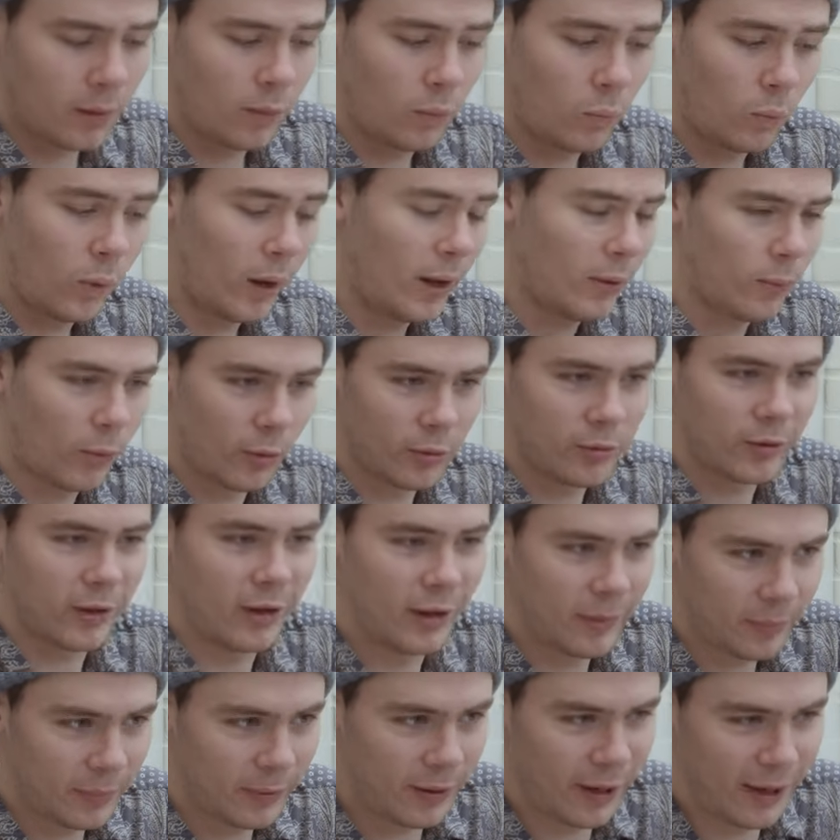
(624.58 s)
where was
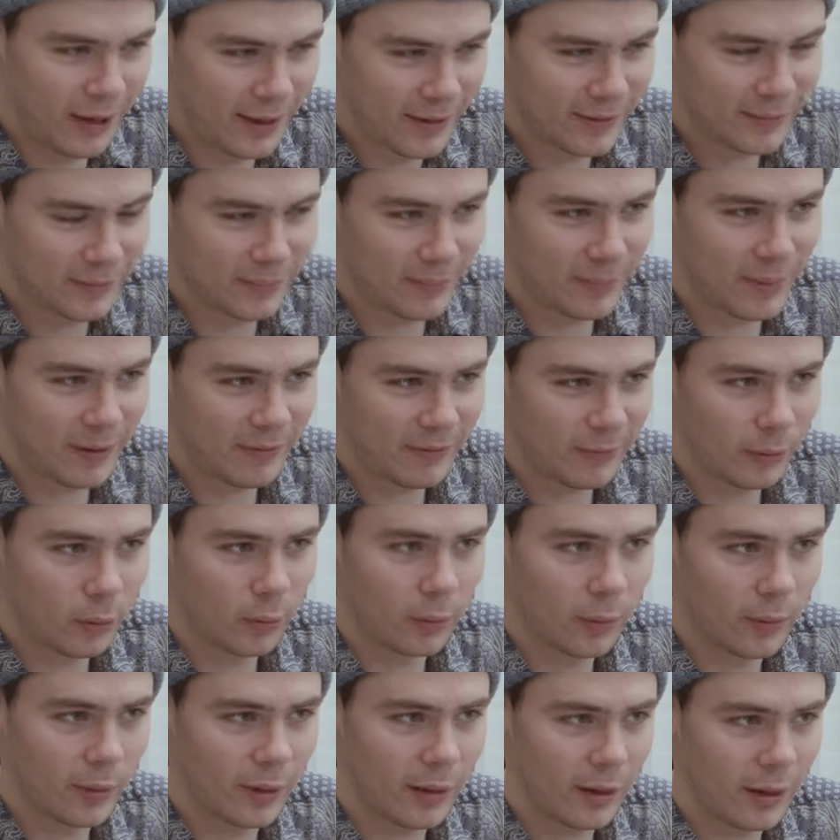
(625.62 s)
I
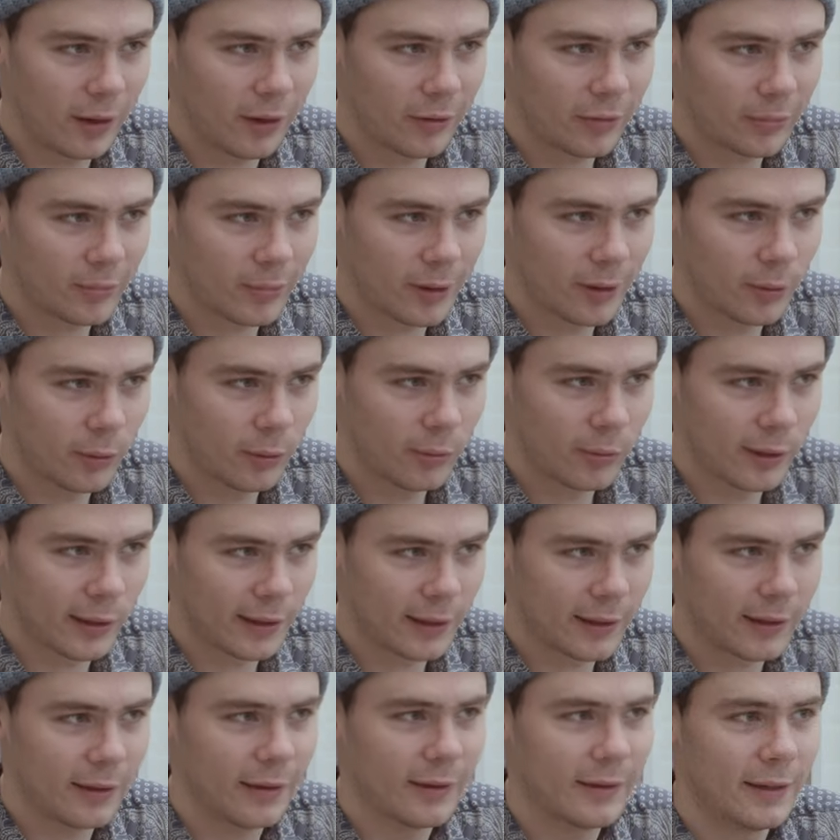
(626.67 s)
before the last
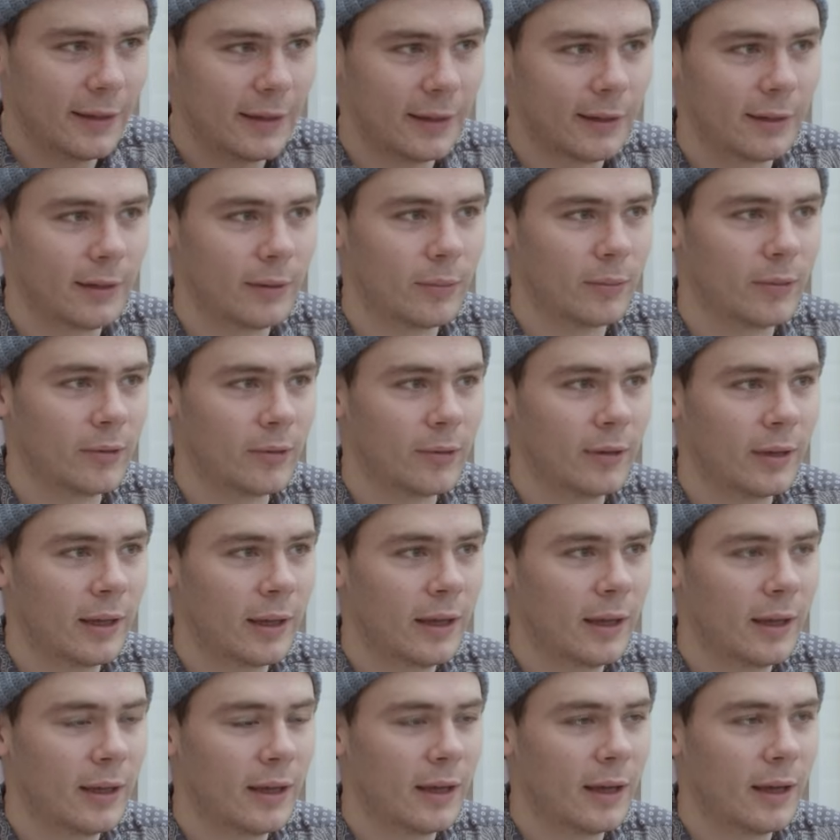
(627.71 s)
recording that I did that was
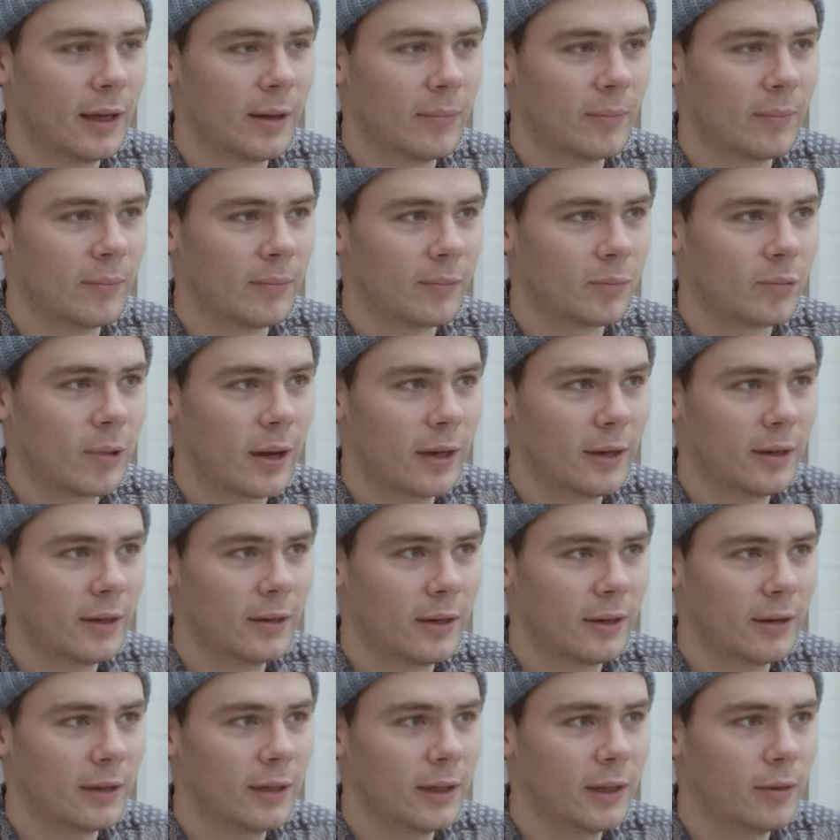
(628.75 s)
rendered
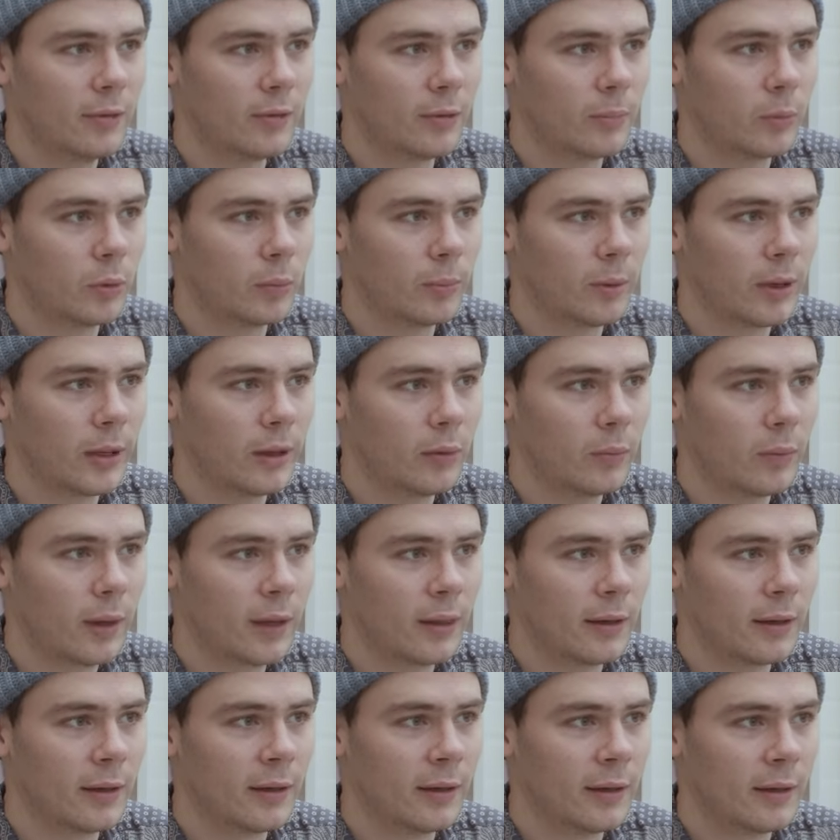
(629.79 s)
unusable by the
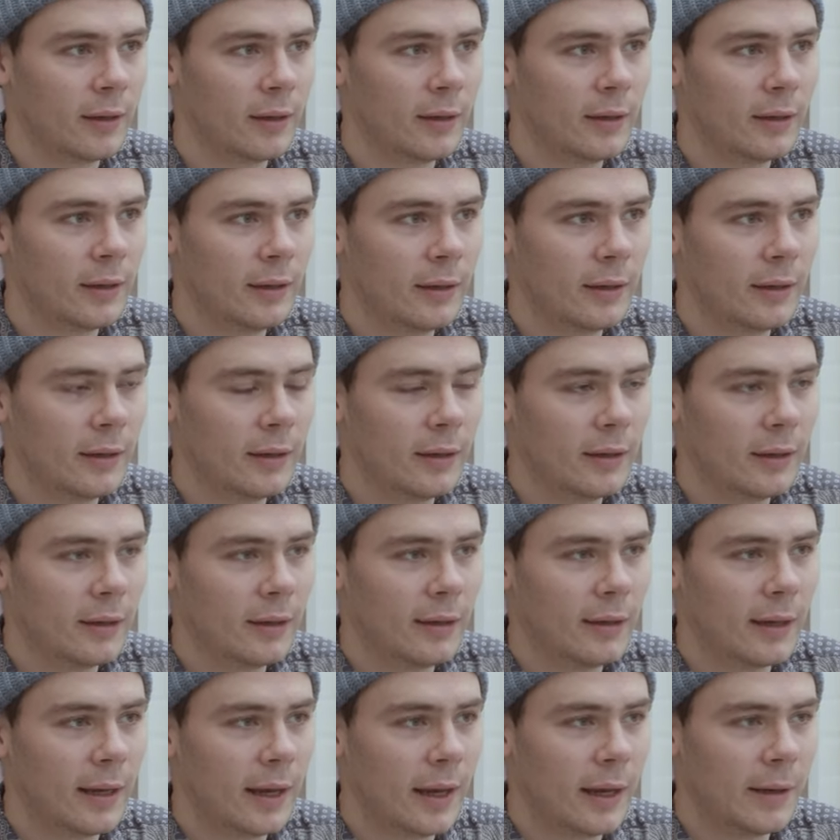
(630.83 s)
weather?
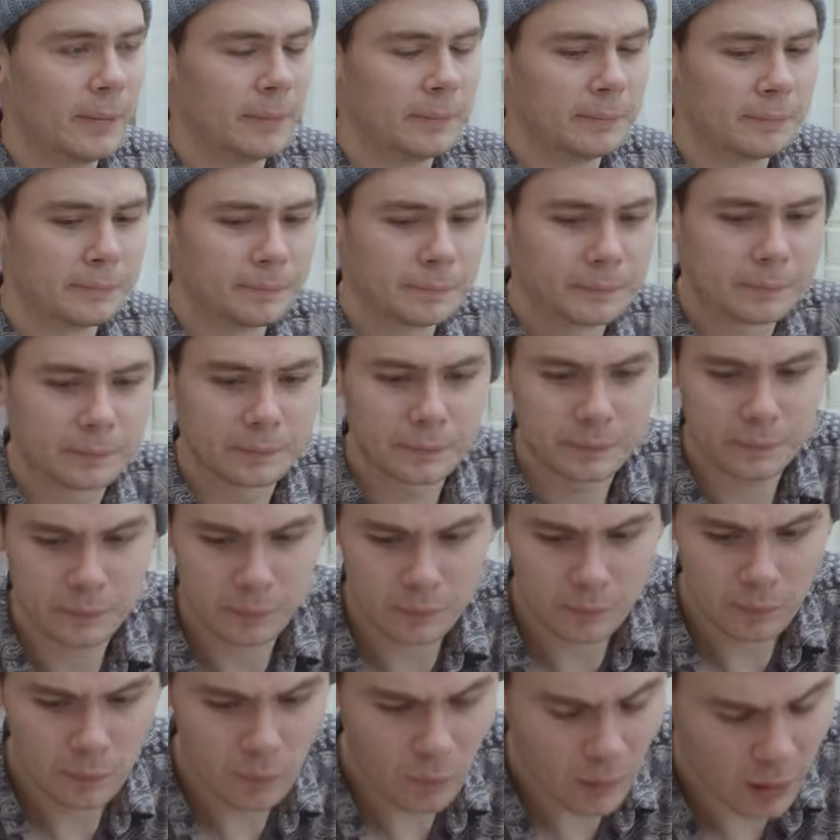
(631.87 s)

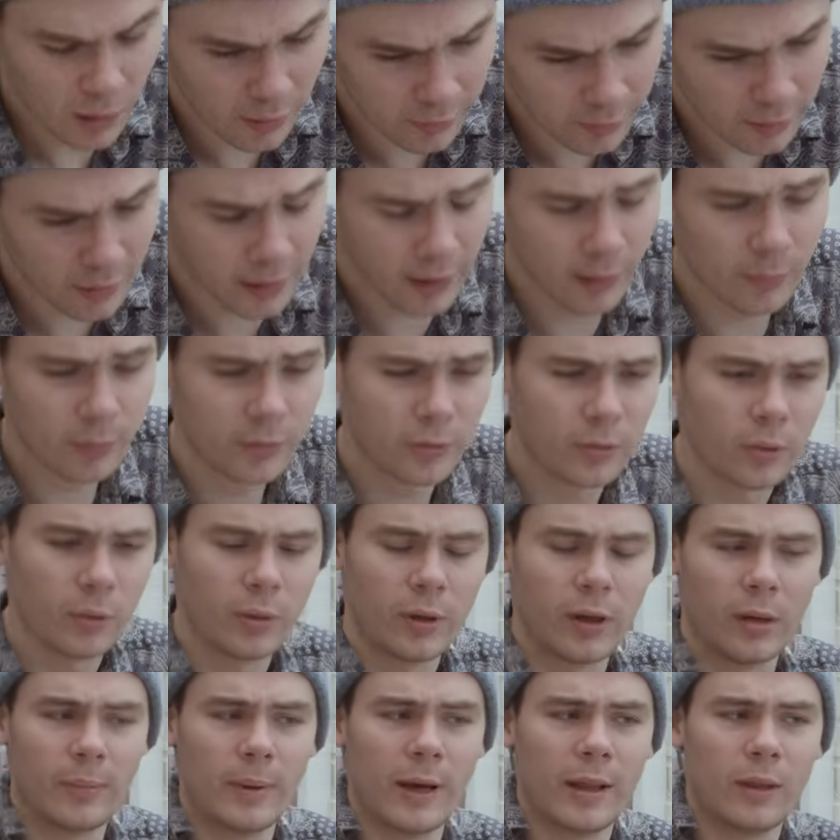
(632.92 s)
I think I was
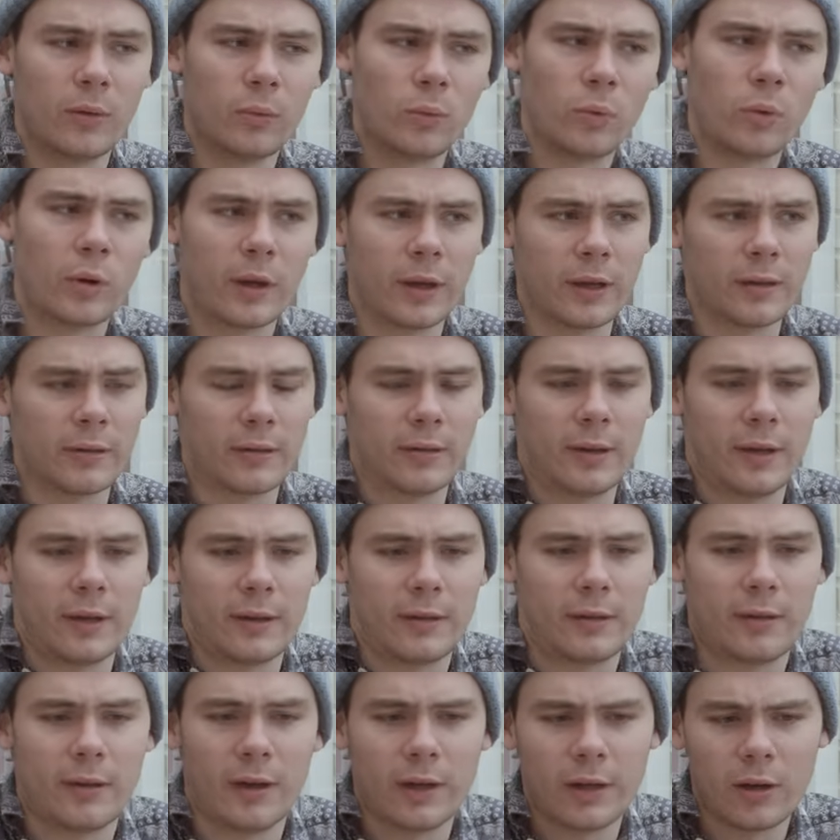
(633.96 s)
talking about the walking
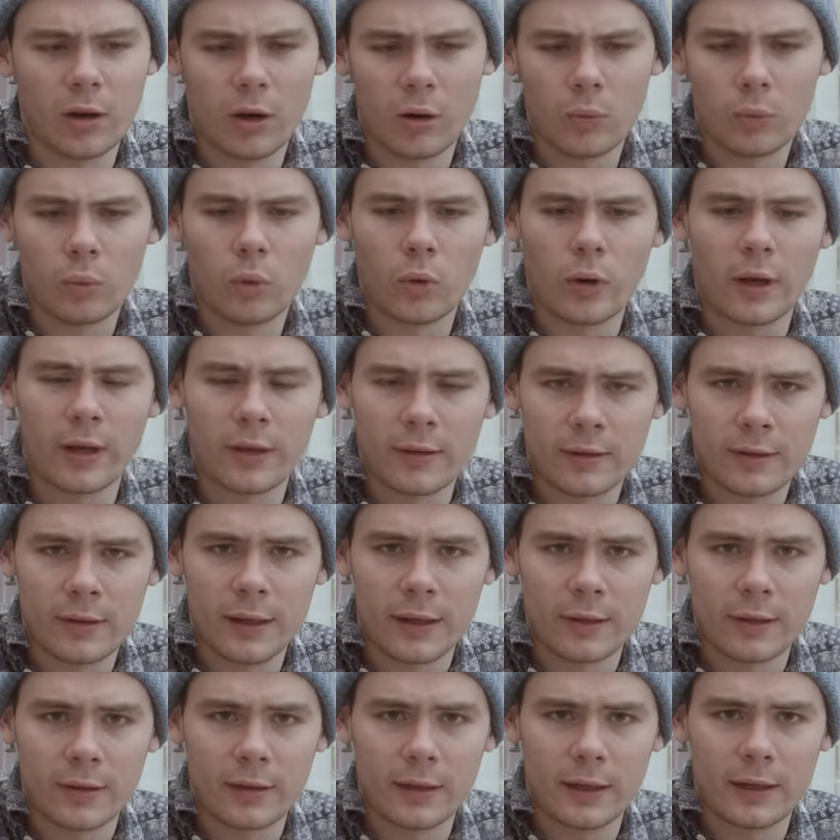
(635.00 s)
stick. So I got a walking
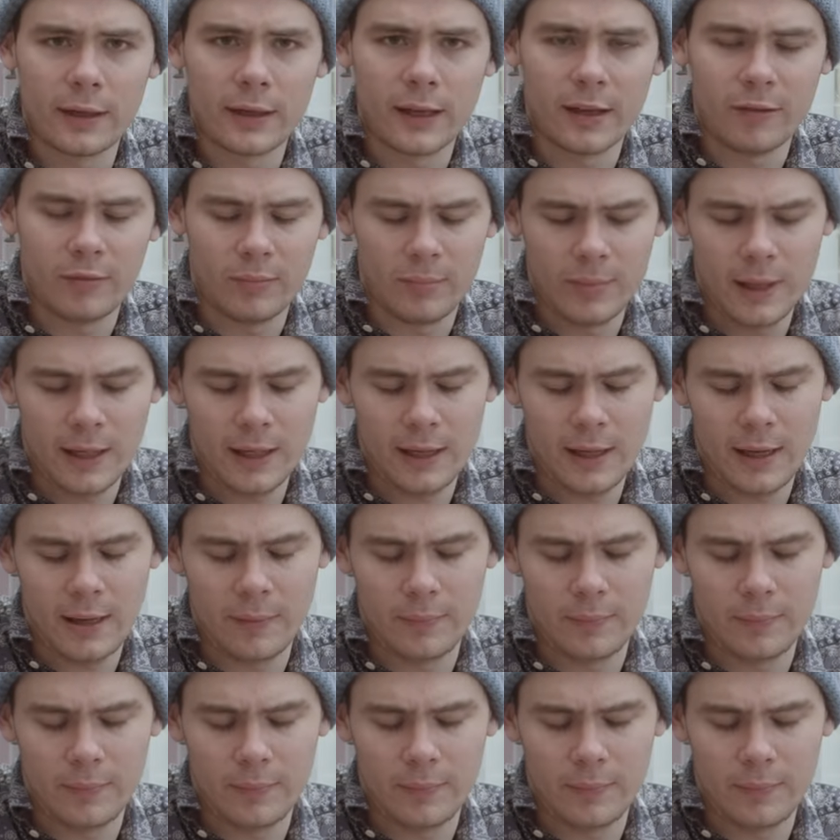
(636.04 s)
stick that didn't give me